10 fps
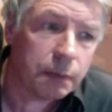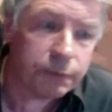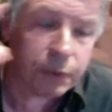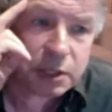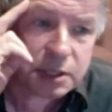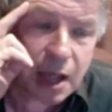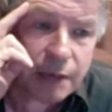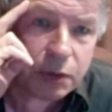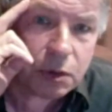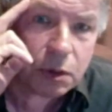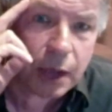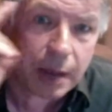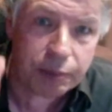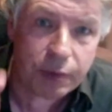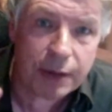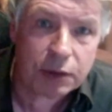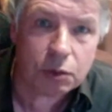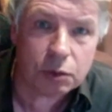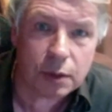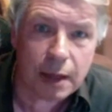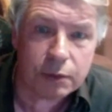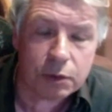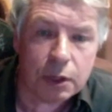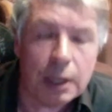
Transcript: philosophical and a practical level,